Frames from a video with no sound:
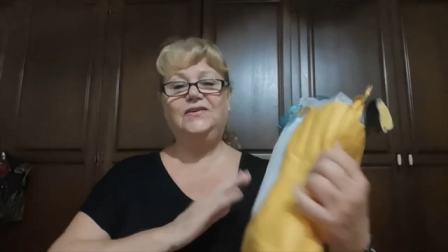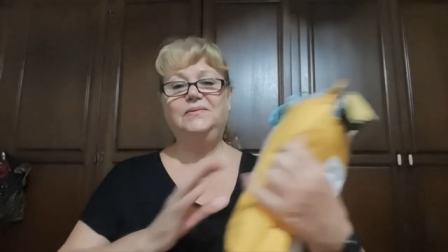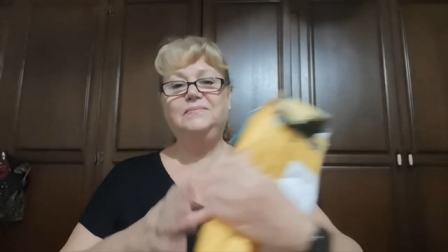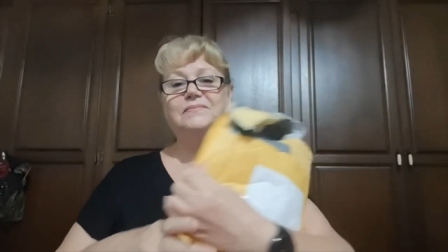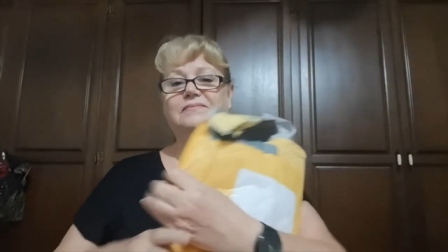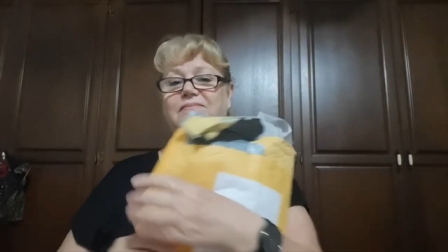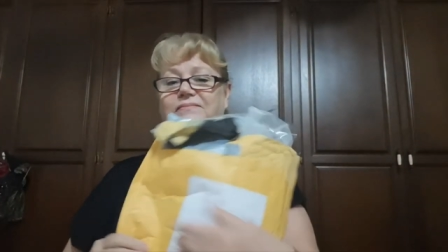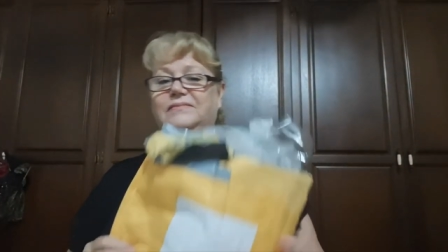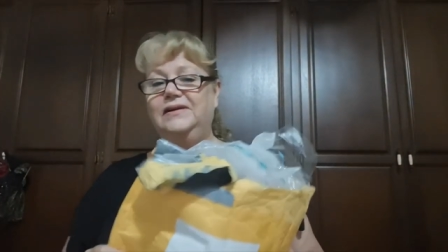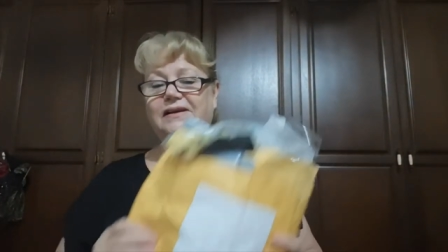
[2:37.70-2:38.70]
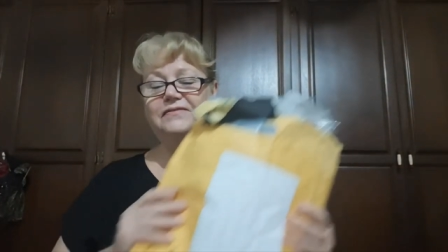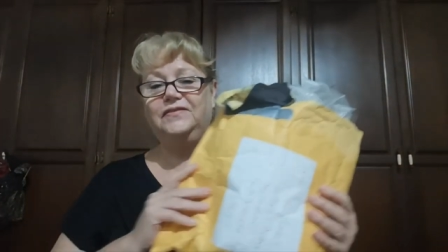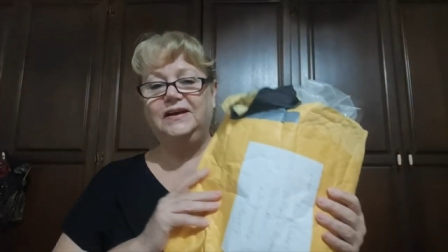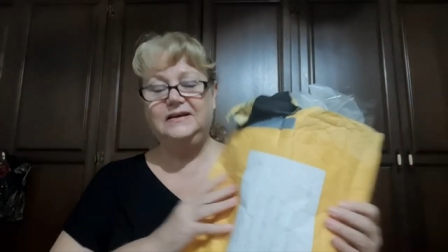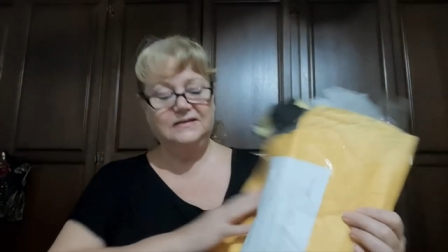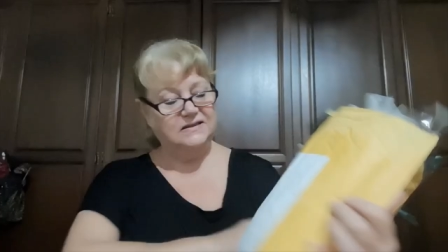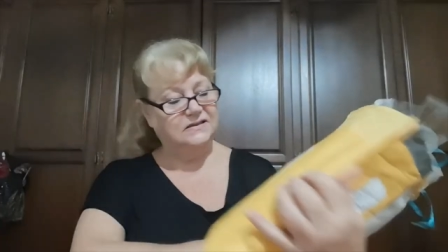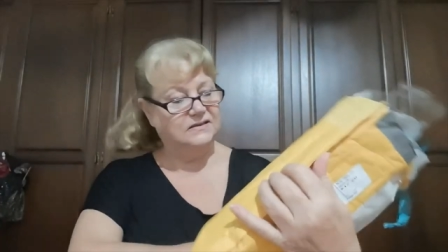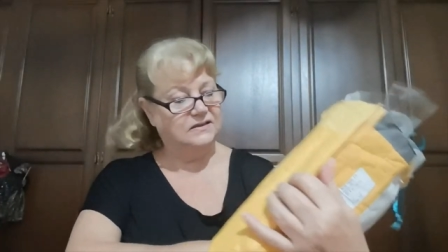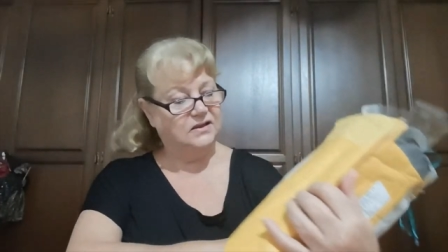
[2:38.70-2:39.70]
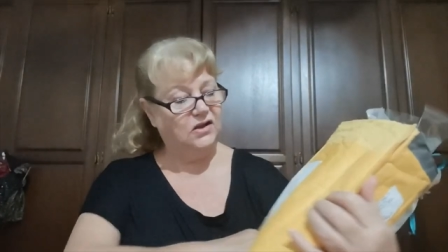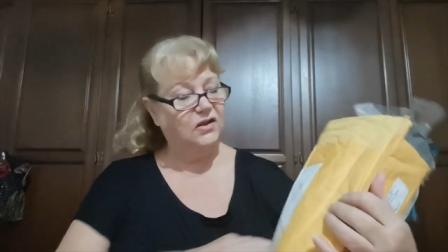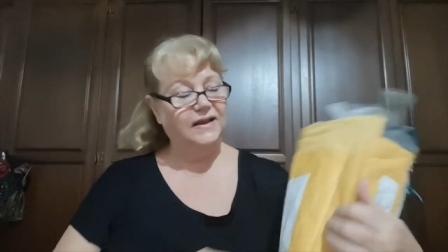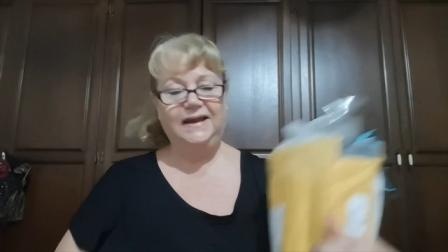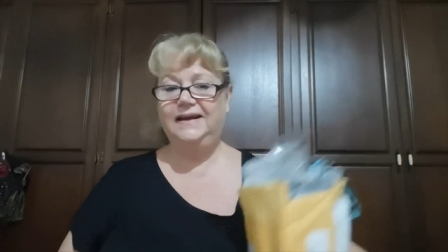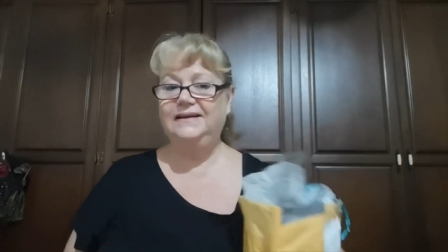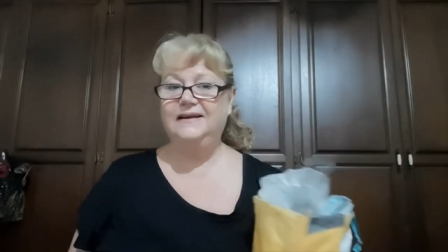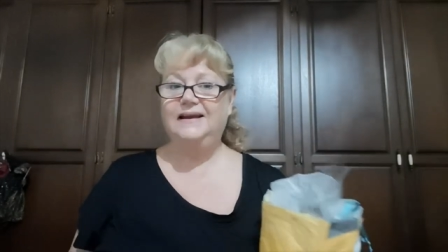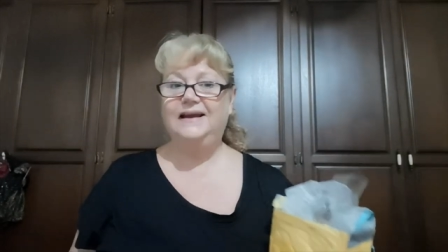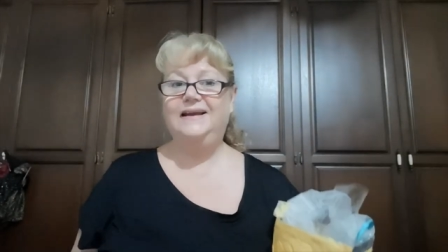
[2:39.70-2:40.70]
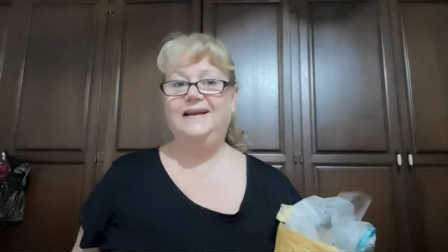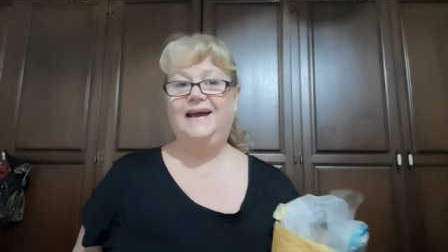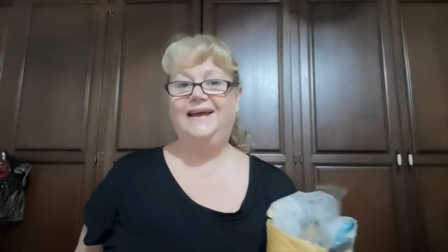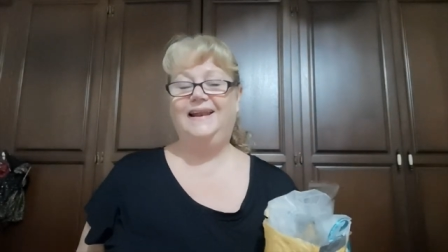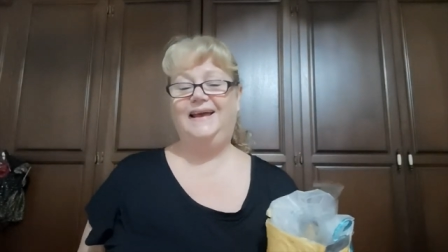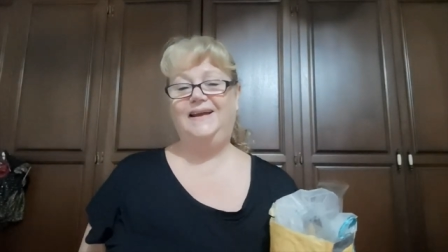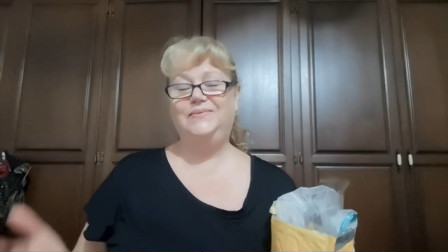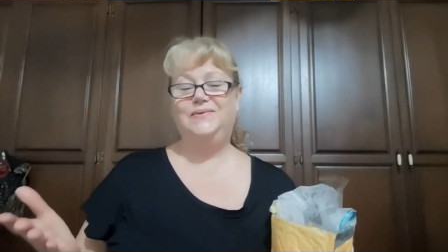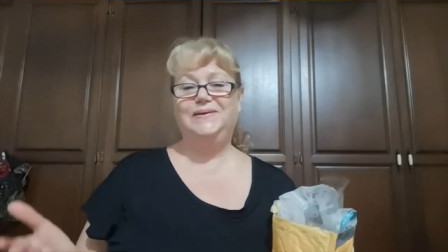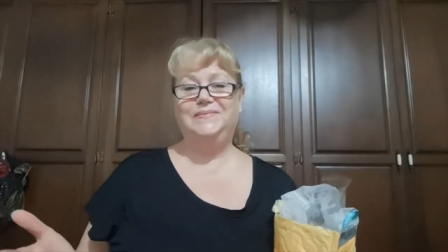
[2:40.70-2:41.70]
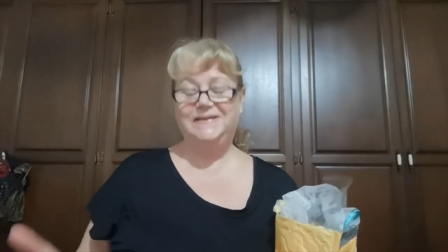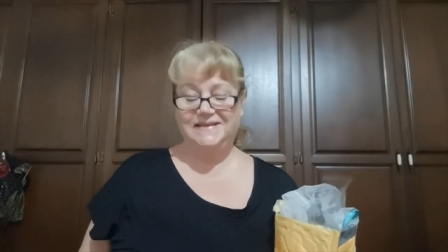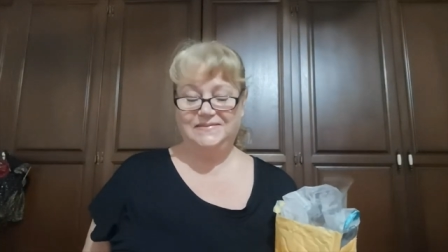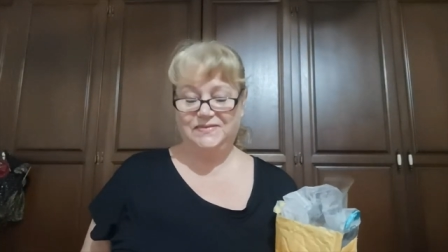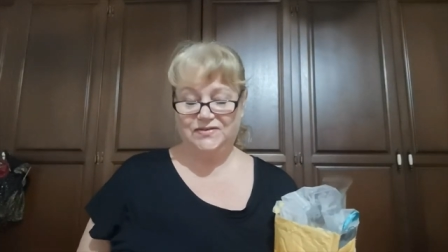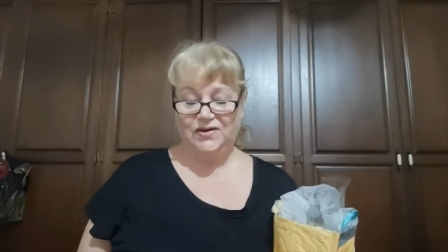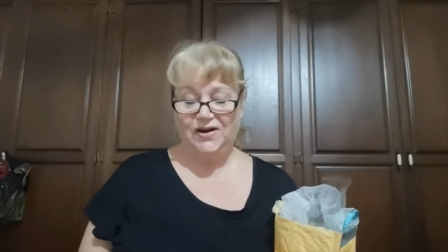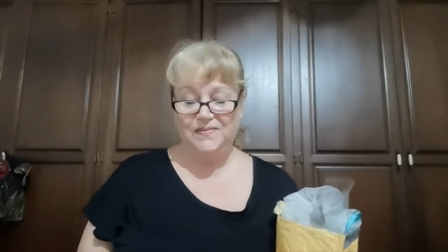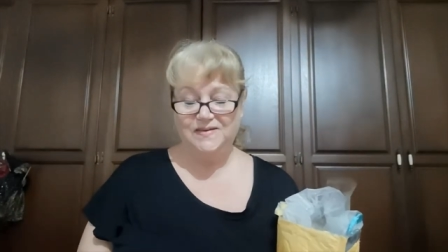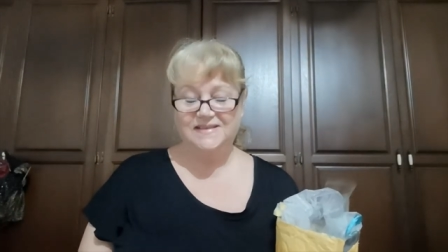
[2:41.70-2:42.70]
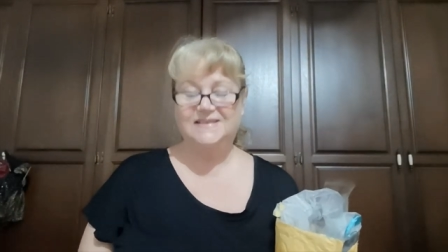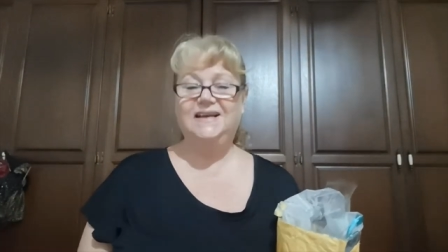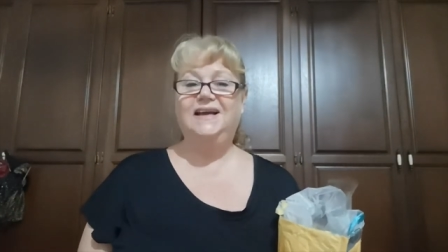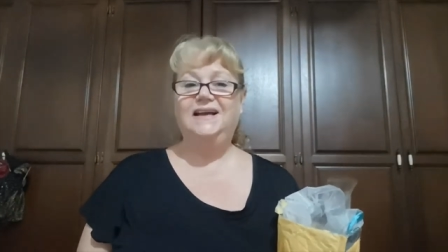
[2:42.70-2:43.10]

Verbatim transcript: from my friend Colleen in Adelaide, one of my subscribers,